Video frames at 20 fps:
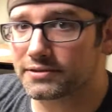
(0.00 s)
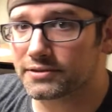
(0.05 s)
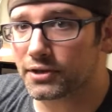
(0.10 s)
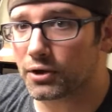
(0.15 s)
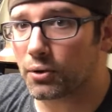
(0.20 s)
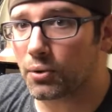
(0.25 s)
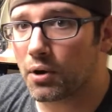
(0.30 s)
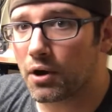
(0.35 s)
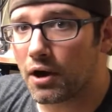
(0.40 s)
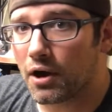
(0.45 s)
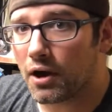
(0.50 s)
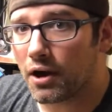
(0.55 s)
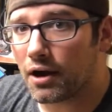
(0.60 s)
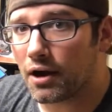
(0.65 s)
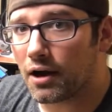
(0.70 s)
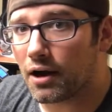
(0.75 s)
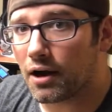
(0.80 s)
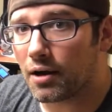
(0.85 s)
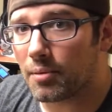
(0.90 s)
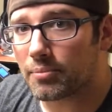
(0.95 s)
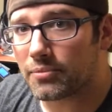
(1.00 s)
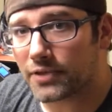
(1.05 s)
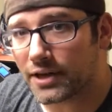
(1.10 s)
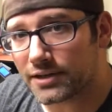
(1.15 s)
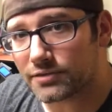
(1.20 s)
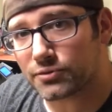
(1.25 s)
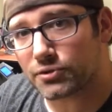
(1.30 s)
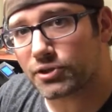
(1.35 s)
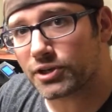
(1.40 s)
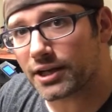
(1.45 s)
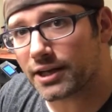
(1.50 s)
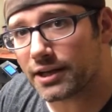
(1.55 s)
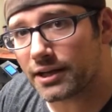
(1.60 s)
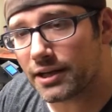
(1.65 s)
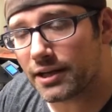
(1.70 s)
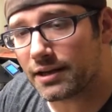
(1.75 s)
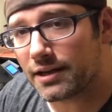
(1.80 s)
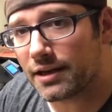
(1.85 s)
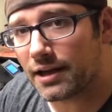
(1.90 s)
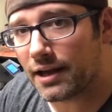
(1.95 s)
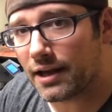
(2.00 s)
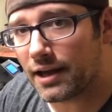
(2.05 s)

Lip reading: So thanks for checking in,